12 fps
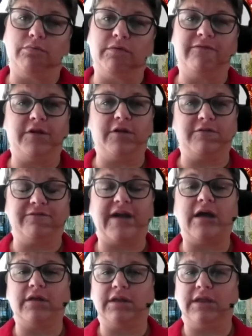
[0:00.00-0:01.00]
review your
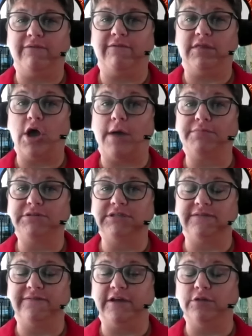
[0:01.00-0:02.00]
file and give you the
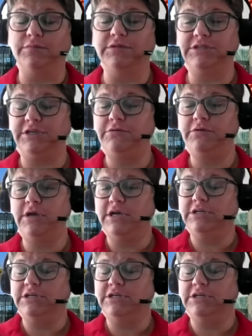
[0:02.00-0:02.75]
options available to you.